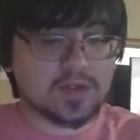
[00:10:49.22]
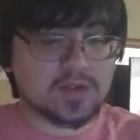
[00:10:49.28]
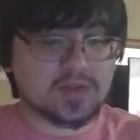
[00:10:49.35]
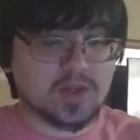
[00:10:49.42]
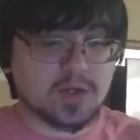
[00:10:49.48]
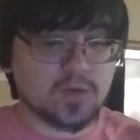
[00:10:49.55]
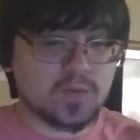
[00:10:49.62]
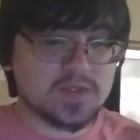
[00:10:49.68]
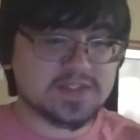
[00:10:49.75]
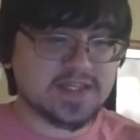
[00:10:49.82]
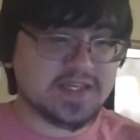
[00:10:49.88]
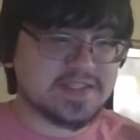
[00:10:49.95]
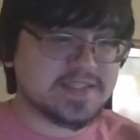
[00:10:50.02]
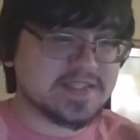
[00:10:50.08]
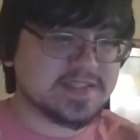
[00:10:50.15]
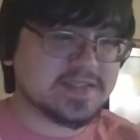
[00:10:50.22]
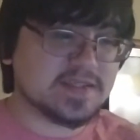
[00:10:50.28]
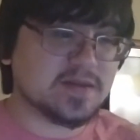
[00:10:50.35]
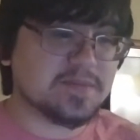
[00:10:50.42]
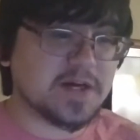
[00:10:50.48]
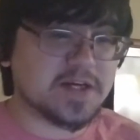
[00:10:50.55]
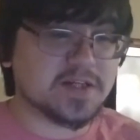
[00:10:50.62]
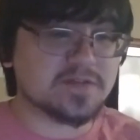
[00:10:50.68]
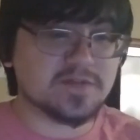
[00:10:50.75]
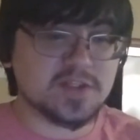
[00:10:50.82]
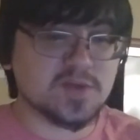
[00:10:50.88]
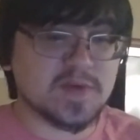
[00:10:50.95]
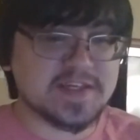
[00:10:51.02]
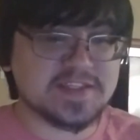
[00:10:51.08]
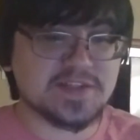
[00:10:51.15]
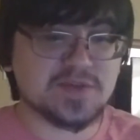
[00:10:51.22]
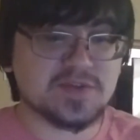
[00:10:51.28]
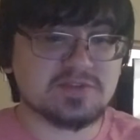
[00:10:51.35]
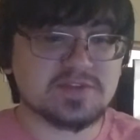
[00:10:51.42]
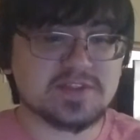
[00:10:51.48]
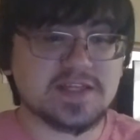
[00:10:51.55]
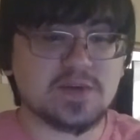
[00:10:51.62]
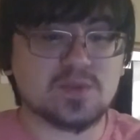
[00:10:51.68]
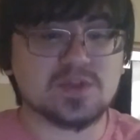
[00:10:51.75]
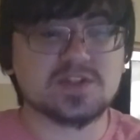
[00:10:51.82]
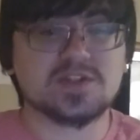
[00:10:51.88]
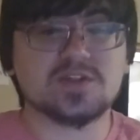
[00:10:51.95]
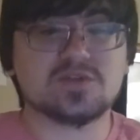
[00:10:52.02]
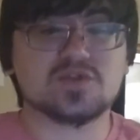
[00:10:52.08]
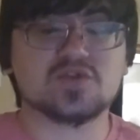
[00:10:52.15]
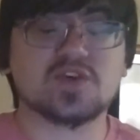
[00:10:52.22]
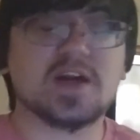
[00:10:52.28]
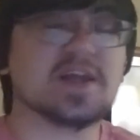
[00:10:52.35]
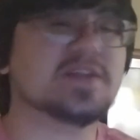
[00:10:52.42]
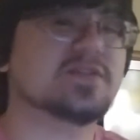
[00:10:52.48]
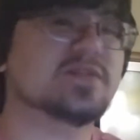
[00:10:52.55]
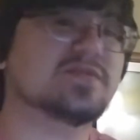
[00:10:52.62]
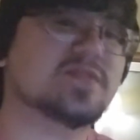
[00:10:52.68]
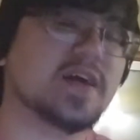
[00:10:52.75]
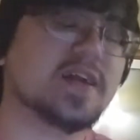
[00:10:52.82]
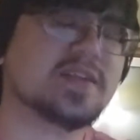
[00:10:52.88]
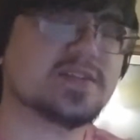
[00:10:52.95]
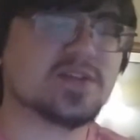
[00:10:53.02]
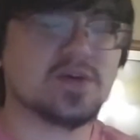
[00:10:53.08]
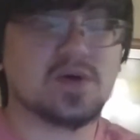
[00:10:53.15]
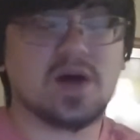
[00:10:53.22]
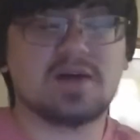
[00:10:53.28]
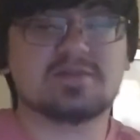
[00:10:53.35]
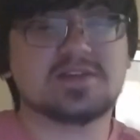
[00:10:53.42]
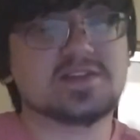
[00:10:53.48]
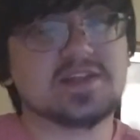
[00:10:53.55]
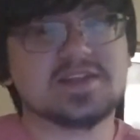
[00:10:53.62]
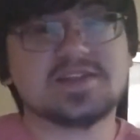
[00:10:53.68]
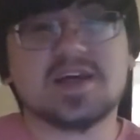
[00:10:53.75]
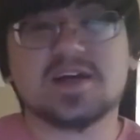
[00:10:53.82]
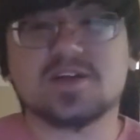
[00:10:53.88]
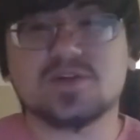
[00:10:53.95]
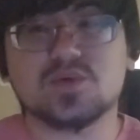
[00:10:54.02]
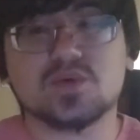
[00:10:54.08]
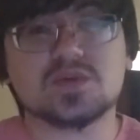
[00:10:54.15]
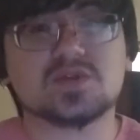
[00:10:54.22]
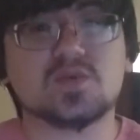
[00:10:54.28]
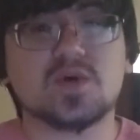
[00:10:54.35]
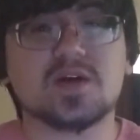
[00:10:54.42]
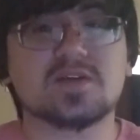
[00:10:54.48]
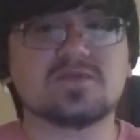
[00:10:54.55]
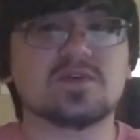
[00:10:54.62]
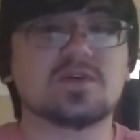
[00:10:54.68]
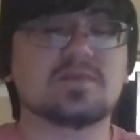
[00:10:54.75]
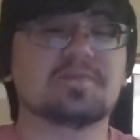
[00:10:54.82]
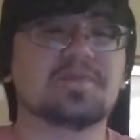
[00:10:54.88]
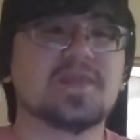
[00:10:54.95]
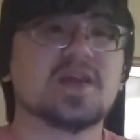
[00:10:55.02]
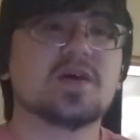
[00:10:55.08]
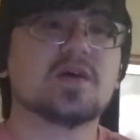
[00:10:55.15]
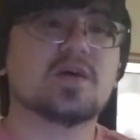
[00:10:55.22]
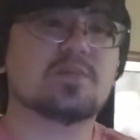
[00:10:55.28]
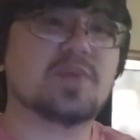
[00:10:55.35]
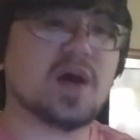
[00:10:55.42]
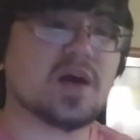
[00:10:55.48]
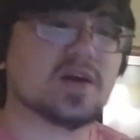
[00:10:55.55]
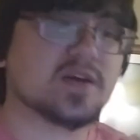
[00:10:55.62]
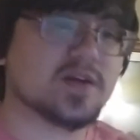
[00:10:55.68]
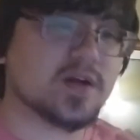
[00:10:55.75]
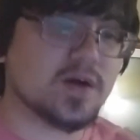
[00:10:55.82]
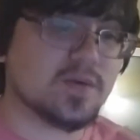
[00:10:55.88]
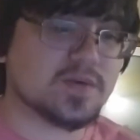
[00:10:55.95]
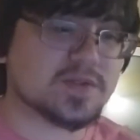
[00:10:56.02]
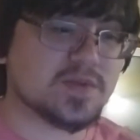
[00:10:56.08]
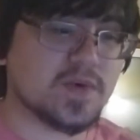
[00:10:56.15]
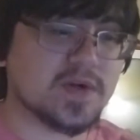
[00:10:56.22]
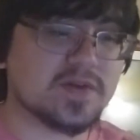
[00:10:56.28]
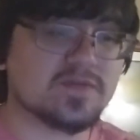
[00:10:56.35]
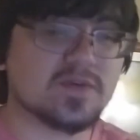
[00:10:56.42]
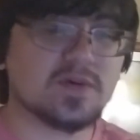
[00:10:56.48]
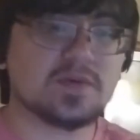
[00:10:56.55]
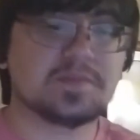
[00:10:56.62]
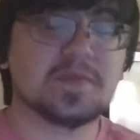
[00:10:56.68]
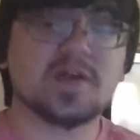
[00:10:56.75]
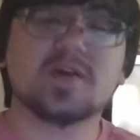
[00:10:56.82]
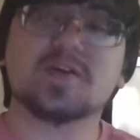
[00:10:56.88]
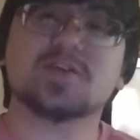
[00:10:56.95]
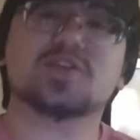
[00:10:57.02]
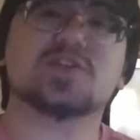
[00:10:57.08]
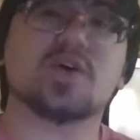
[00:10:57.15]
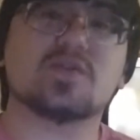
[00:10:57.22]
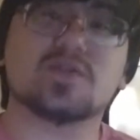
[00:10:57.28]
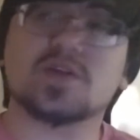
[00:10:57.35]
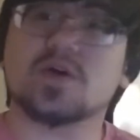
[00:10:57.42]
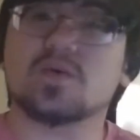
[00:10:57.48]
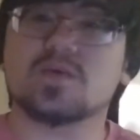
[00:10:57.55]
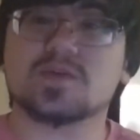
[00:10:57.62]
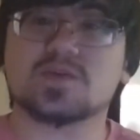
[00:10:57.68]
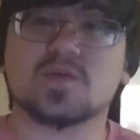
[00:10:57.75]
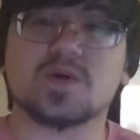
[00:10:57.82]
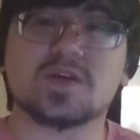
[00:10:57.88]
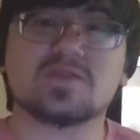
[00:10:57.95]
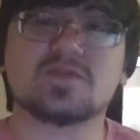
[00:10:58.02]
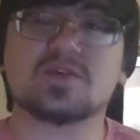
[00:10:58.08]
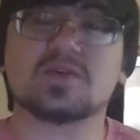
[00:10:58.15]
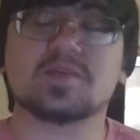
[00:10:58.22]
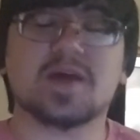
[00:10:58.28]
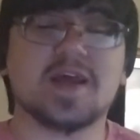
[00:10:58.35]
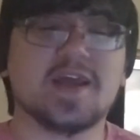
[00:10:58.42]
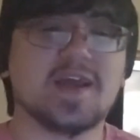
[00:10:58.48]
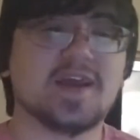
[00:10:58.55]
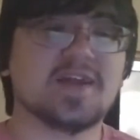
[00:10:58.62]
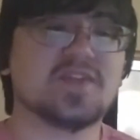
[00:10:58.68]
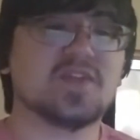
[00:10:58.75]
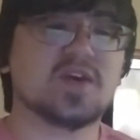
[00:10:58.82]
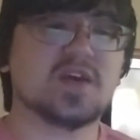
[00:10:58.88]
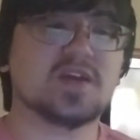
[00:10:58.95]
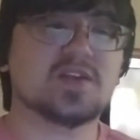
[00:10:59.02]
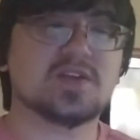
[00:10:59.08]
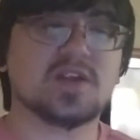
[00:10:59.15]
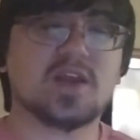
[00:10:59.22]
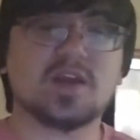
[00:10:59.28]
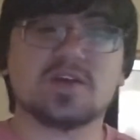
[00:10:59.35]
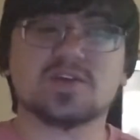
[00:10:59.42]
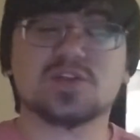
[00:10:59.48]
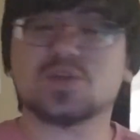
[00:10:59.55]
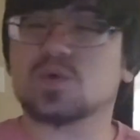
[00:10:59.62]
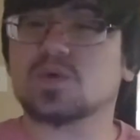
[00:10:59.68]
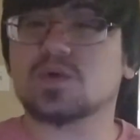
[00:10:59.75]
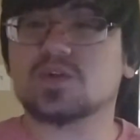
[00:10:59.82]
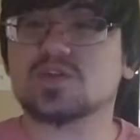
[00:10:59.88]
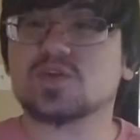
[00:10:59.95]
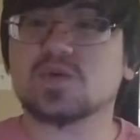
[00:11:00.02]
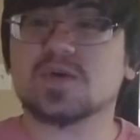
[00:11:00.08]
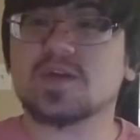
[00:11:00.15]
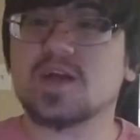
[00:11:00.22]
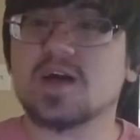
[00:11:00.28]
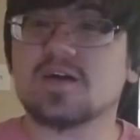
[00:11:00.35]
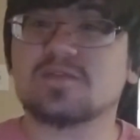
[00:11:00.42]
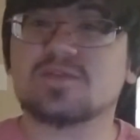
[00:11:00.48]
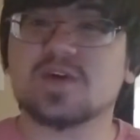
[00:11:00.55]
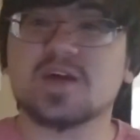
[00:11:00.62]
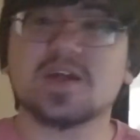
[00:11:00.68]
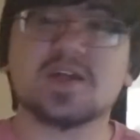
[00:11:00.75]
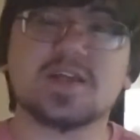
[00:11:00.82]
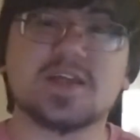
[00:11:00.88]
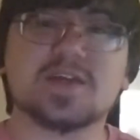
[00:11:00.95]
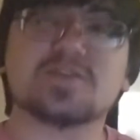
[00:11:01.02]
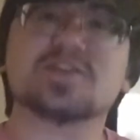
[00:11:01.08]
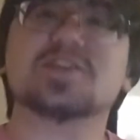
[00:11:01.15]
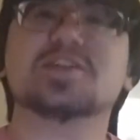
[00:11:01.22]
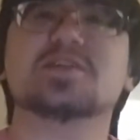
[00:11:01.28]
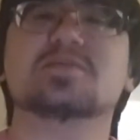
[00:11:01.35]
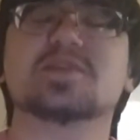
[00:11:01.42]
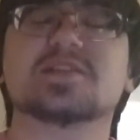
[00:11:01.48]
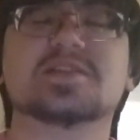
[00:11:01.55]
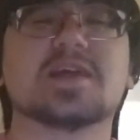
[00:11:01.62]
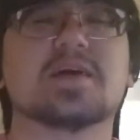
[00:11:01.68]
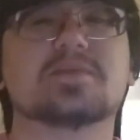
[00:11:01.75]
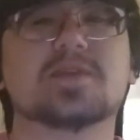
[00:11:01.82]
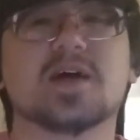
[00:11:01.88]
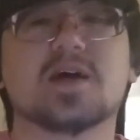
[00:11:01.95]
there was a decent amount of UA students that were still trying to fight. So obviously Deku was one of them, Bakugo was one of them, Shoto was one of them, and then sure enough, Kirishima stepped